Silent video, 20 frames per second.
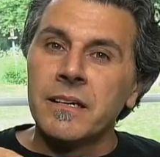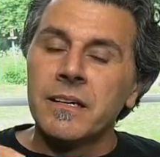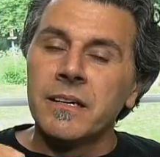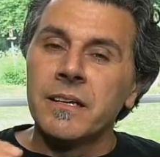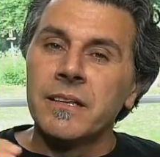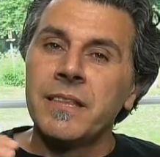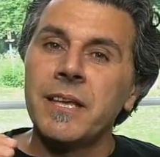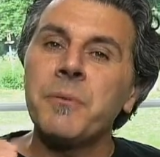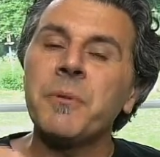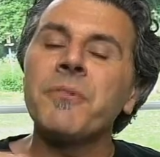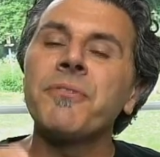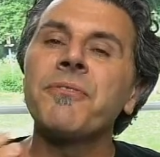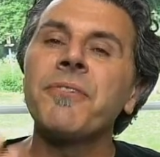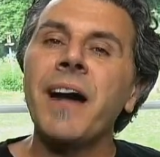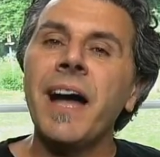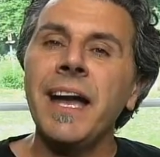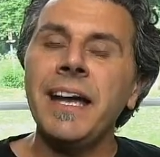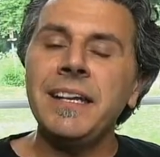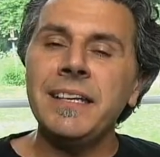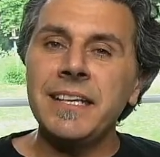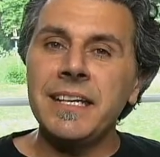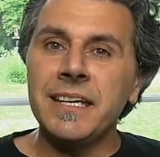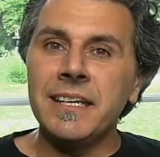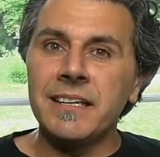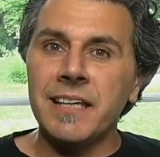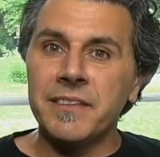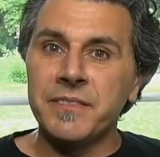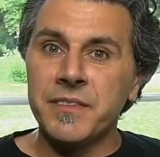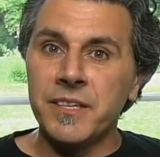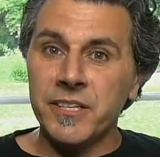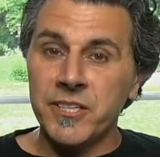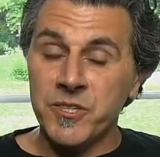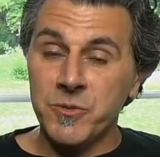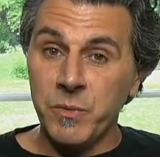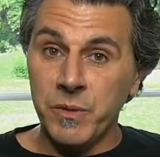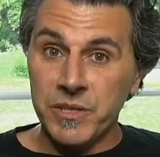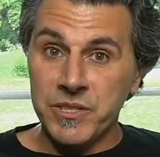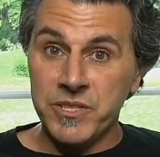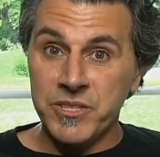They were finding that this was